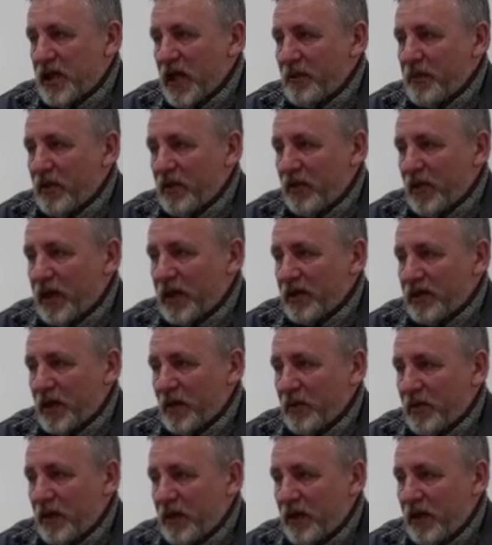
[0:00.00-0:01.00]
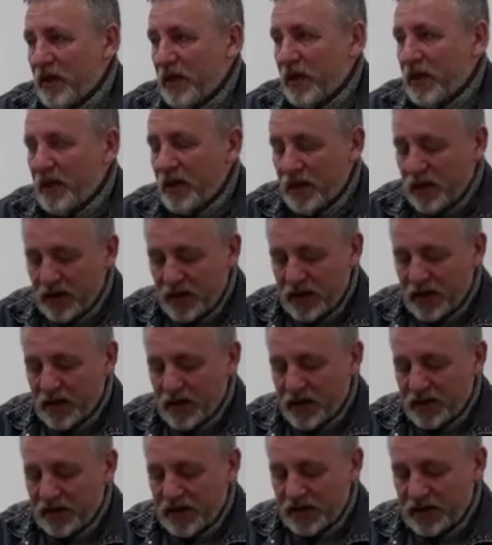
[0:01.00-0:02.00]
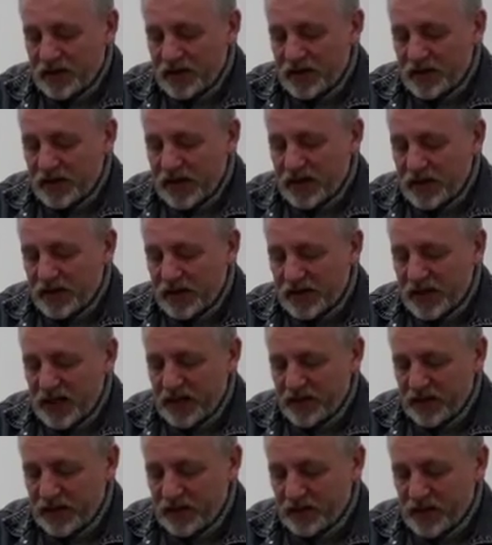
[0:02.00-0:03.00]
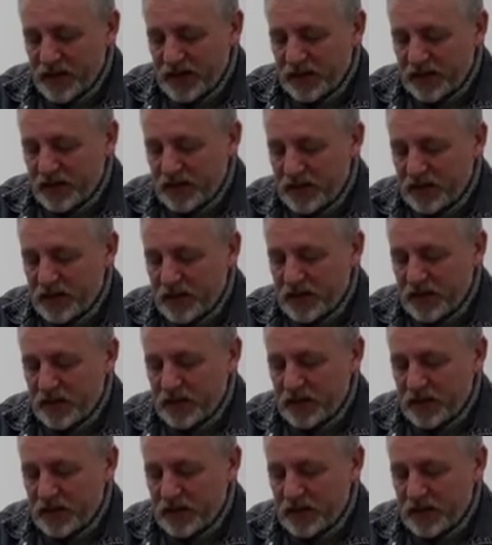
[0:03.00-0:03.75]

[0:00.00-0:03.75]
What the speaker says: keep it really simple. That's just kind of saving grace.